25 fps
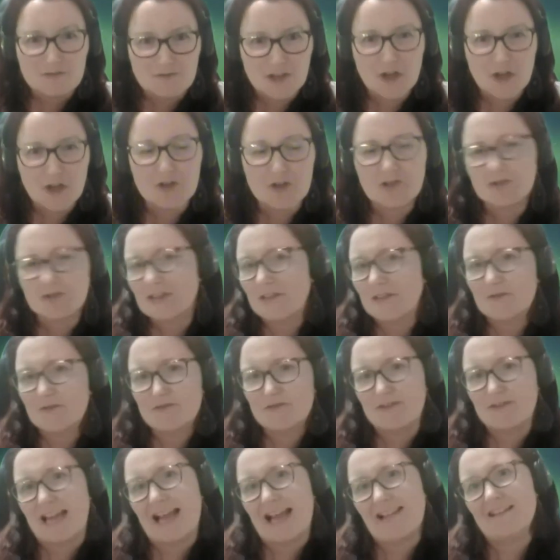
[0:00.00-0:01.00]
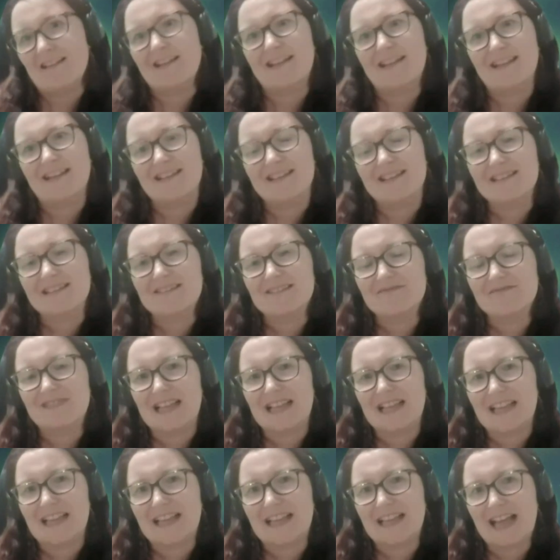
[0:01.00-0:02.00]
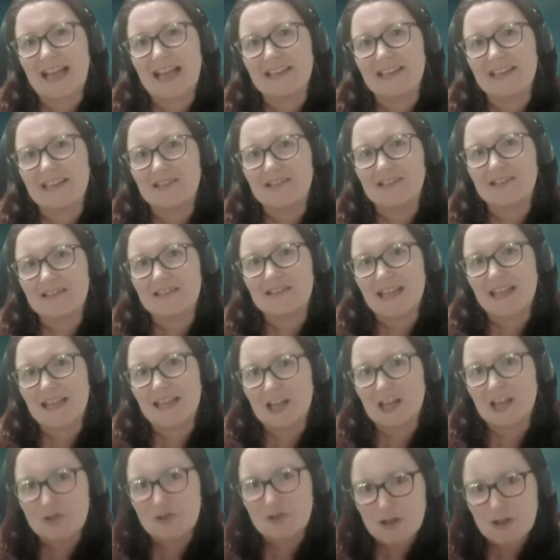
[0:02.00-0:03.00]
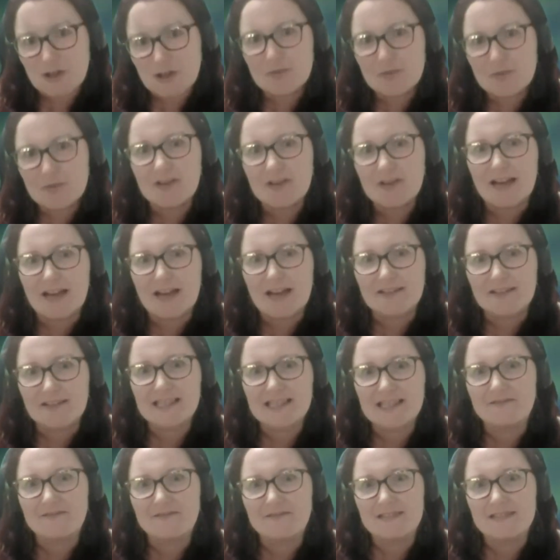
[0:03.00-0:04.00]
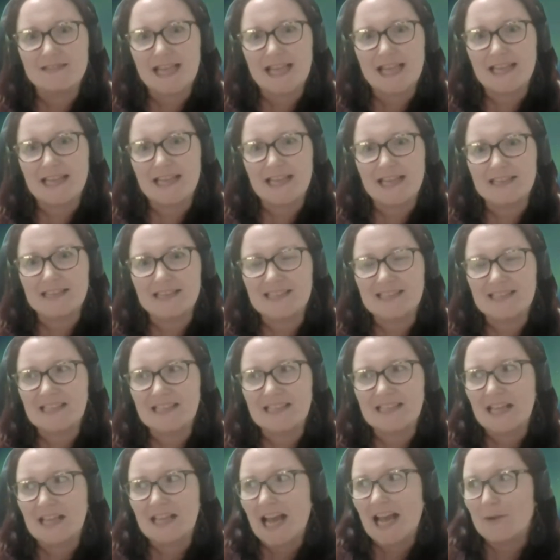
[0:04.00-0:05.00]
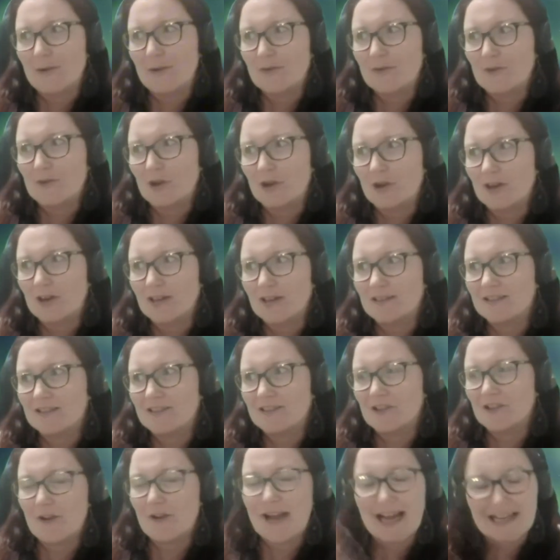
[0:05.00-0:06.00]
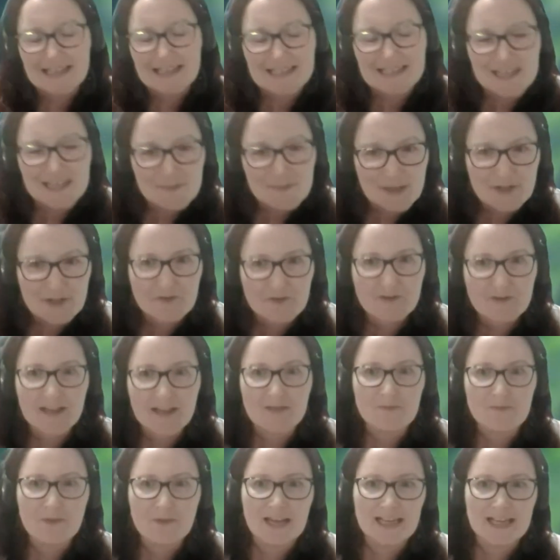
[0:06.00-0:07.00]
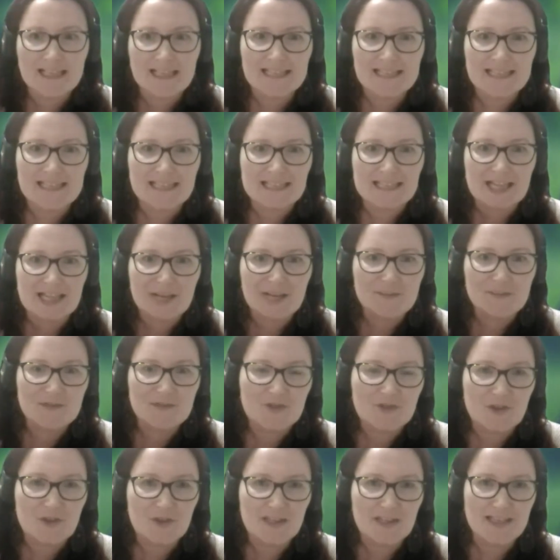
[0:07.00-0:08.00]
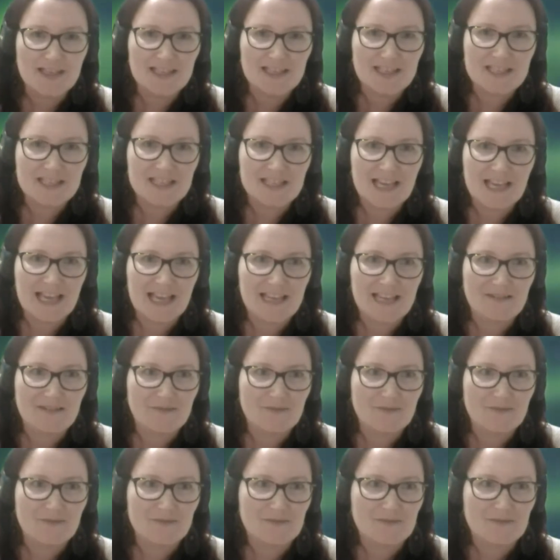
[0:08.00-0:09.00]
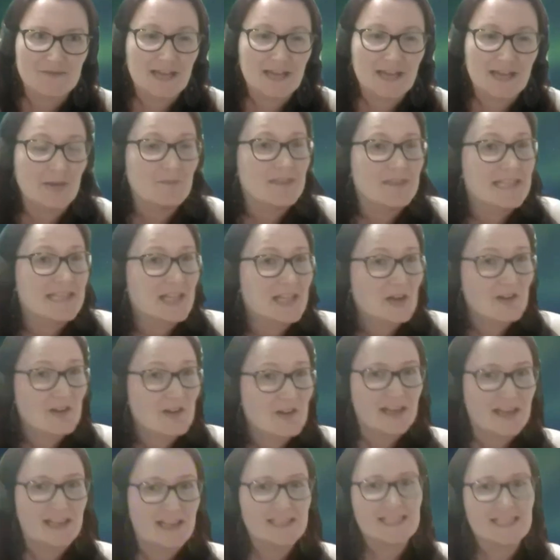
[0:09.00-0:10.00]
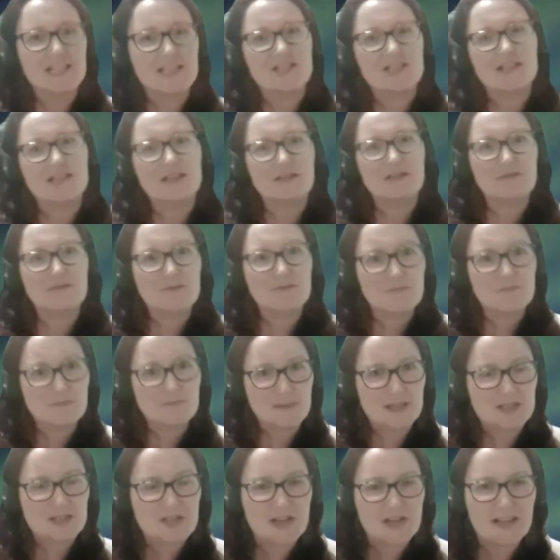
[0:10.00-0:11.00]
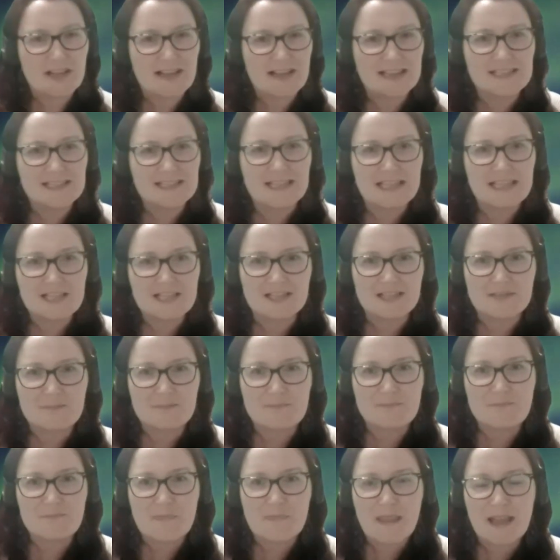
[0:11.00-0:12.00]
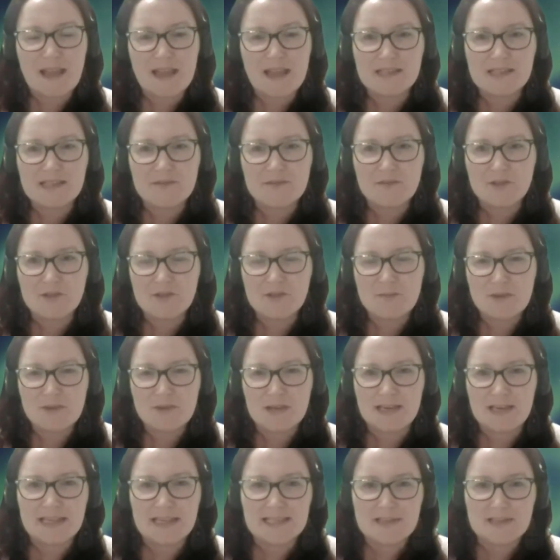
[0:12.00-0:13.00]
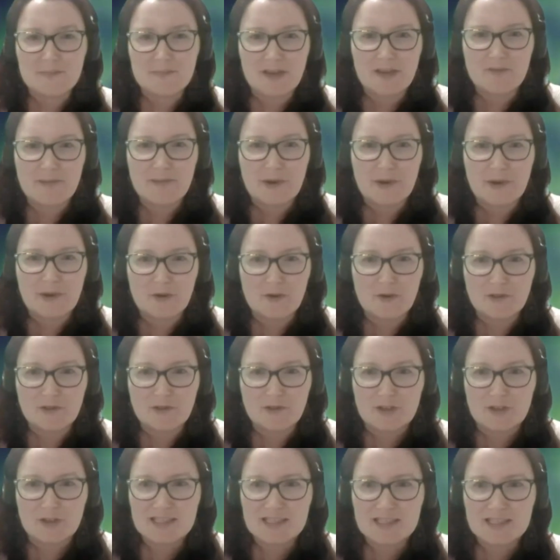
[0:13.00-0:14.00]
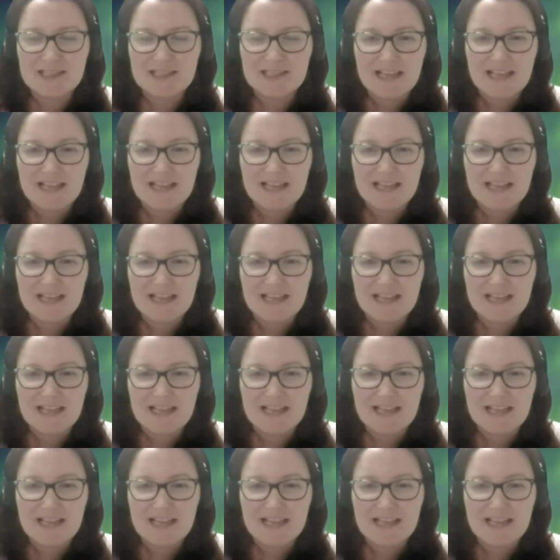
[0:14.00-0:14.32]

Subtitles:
local lived realities, really, and our global narratives, and how we've got academic frameworks and types of knowledge, and decolonization, marginalization, and different communities that may have been overlooked.